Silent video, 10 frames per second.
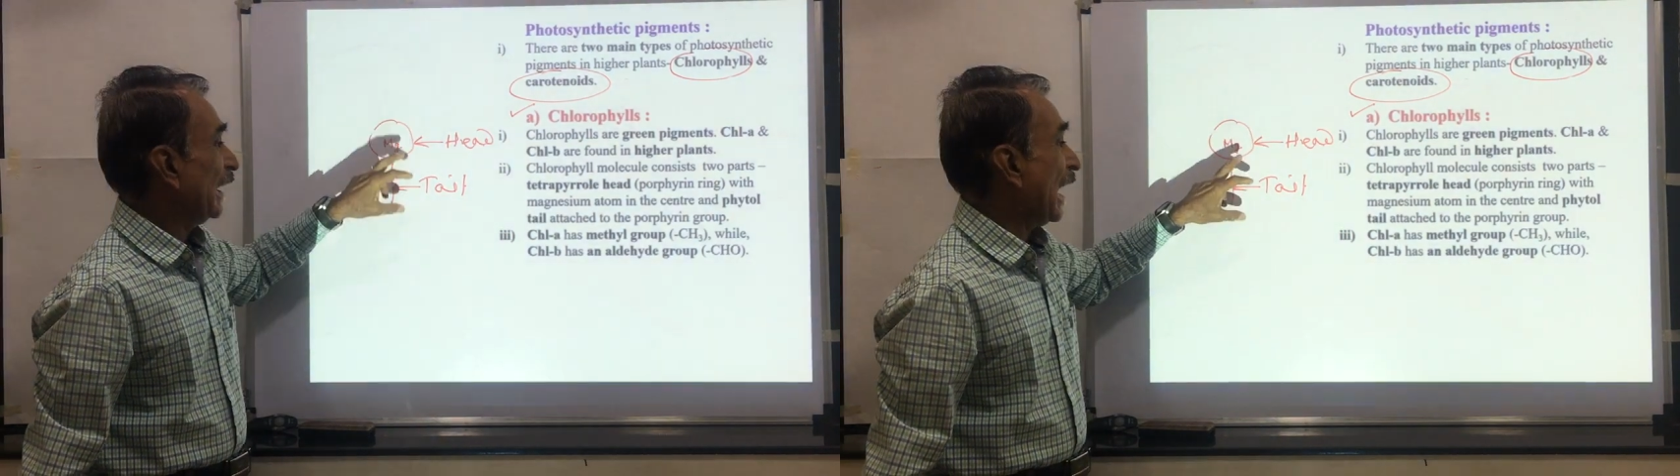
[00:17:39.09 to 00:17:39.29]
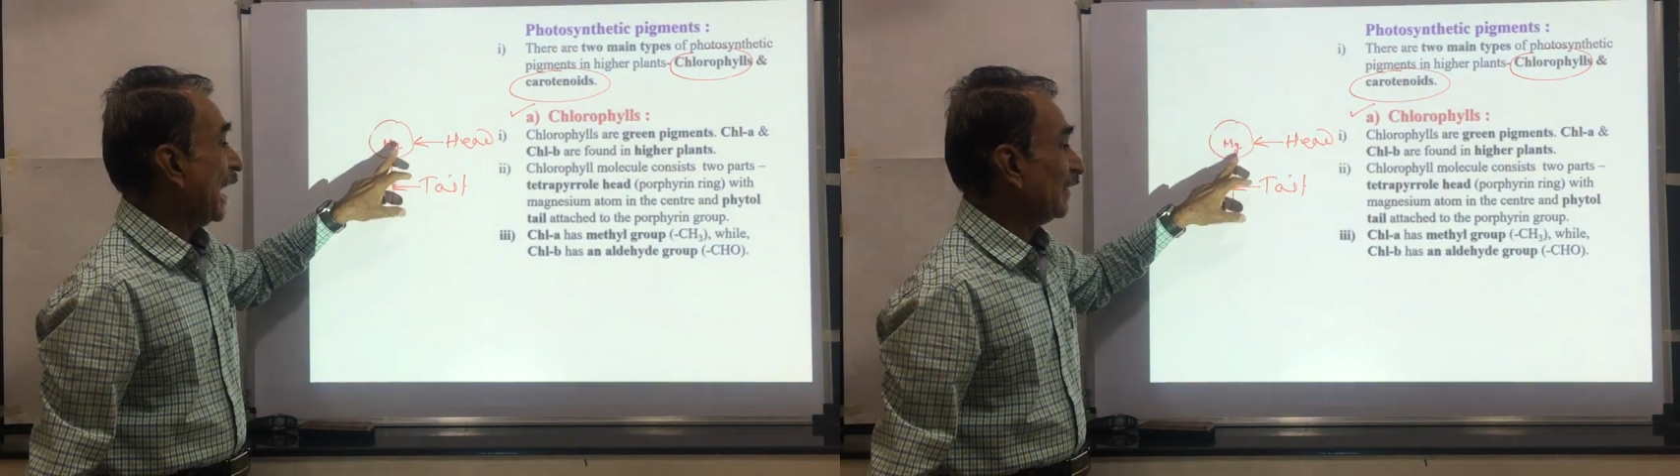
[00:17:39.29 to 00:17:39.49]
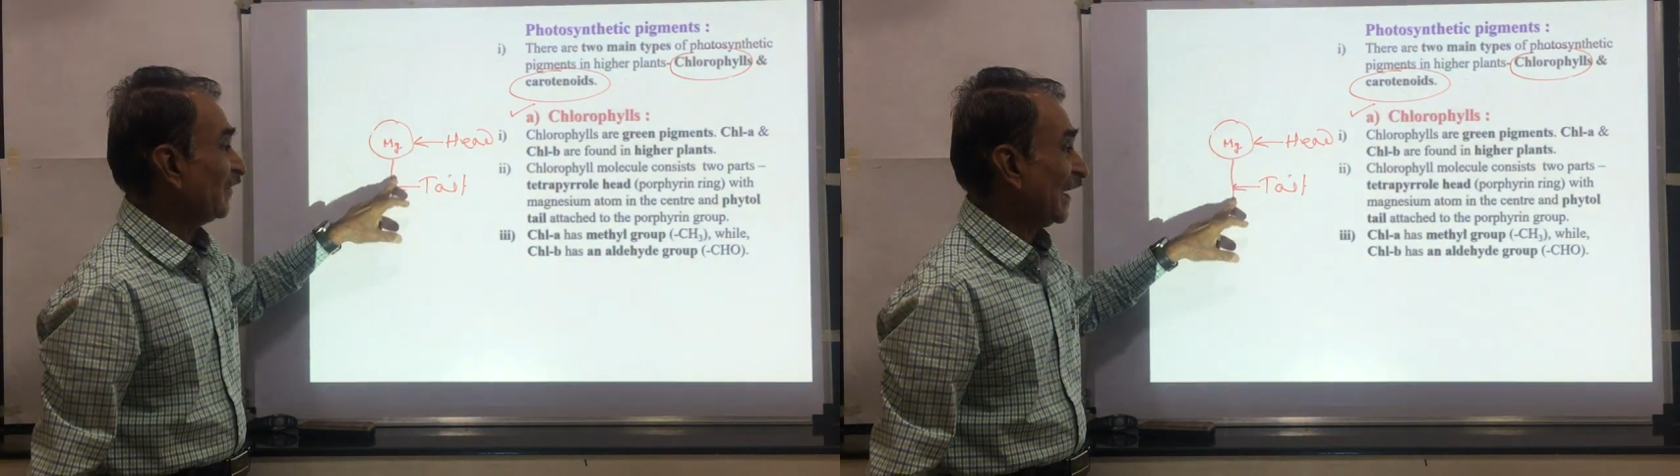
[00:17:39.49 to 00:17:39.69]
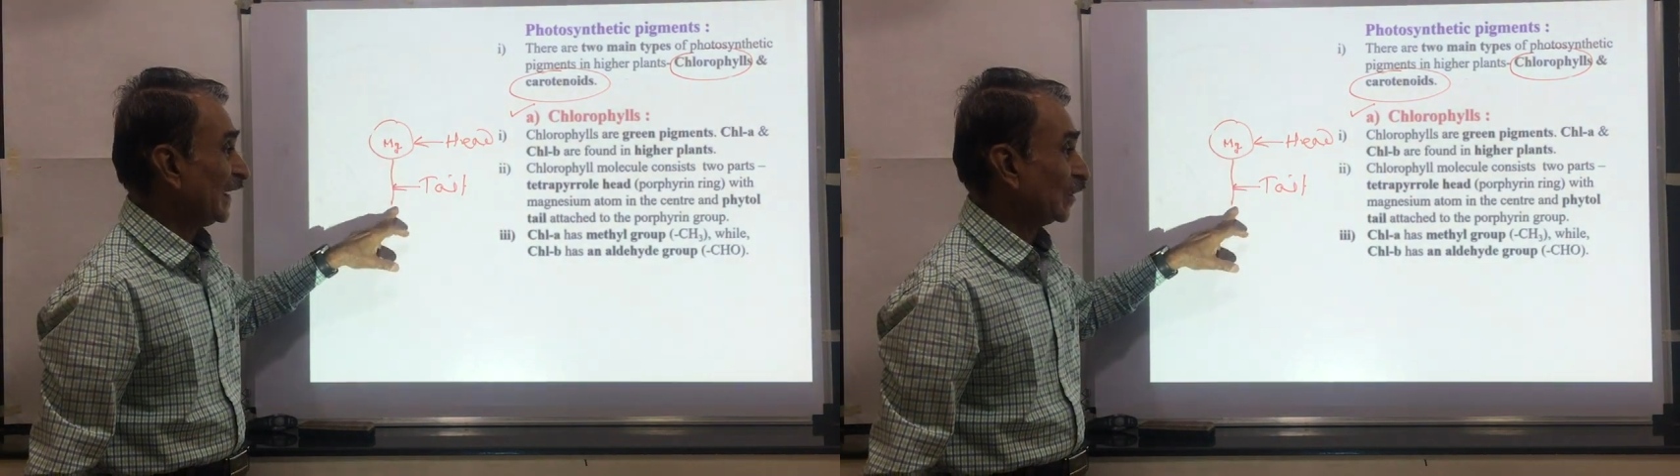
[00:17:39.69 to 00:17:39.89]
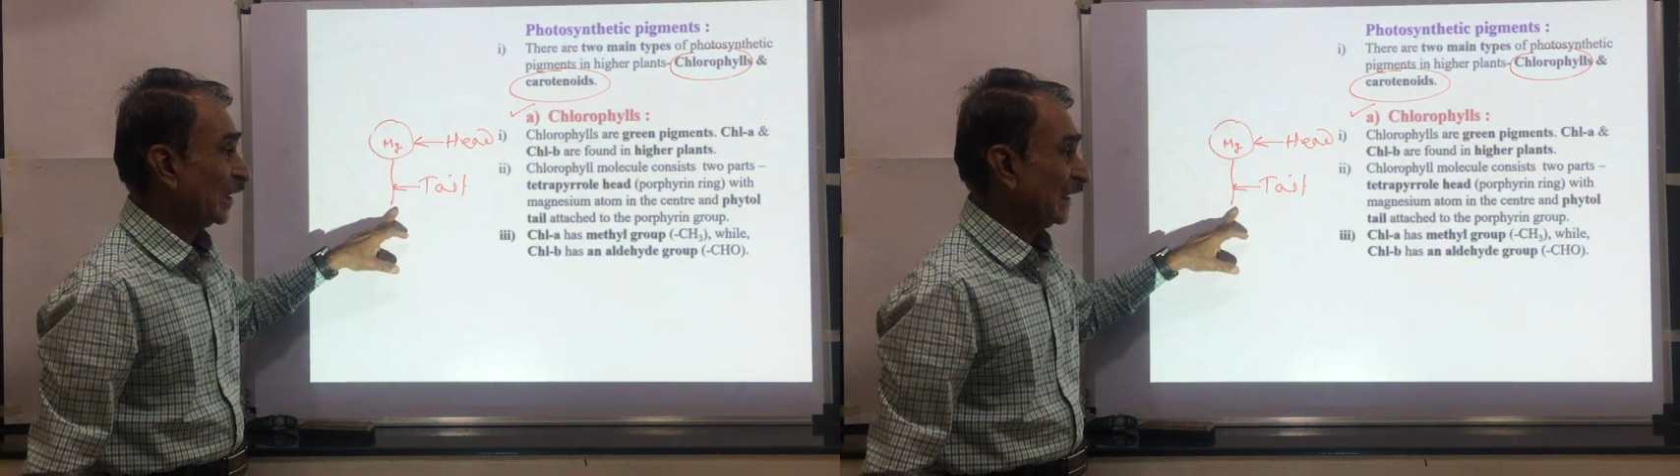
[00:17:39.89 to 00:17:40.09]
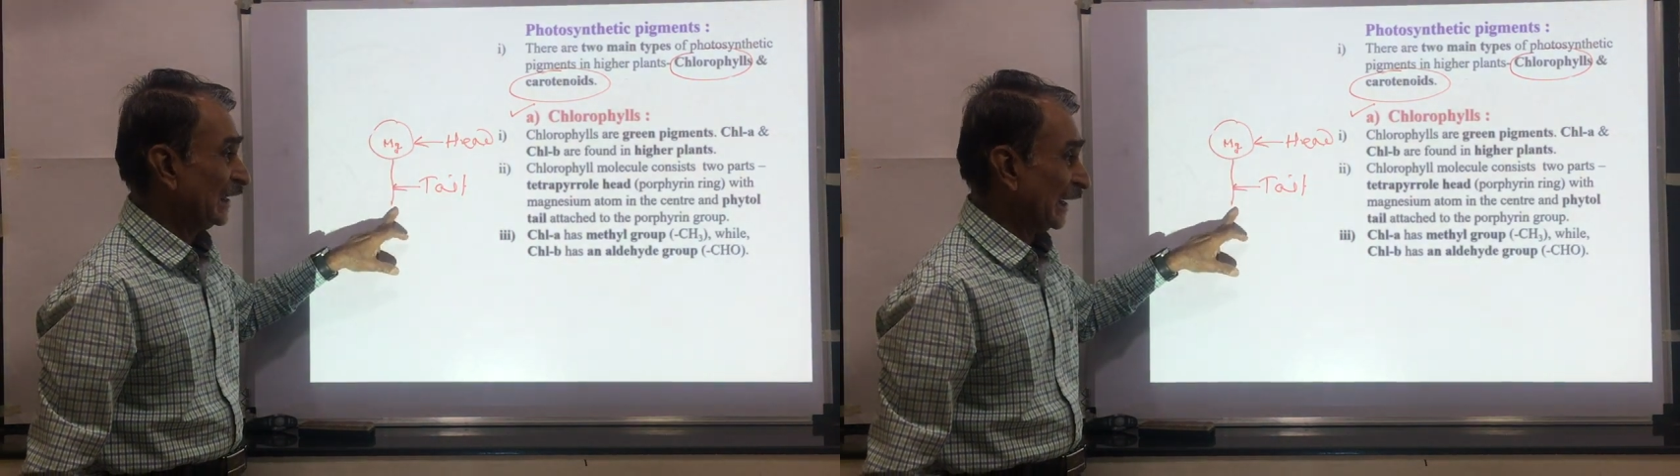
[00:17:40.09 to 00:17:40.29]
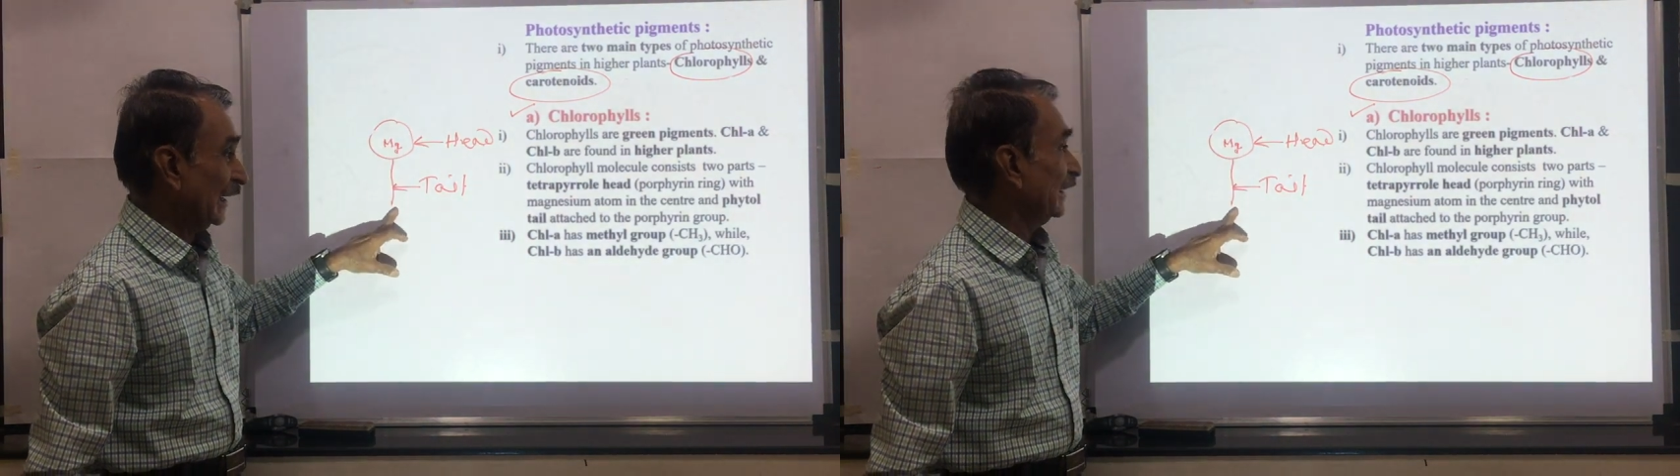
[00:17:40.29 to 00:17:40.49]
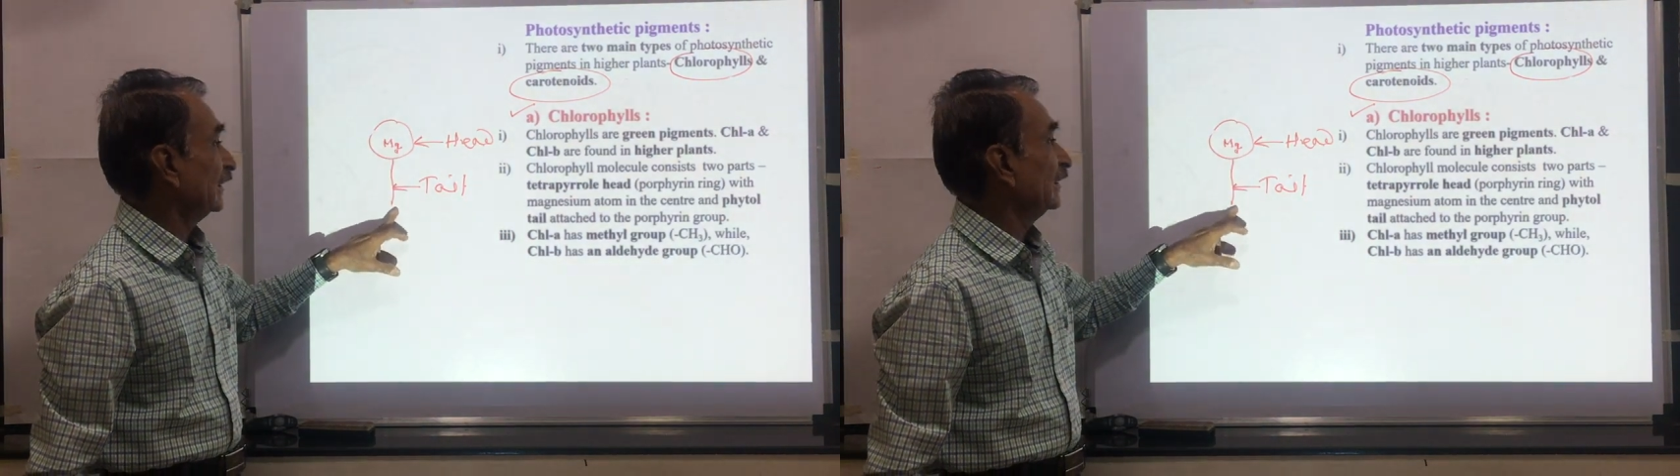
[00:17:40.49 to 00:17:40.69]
and phytol tail.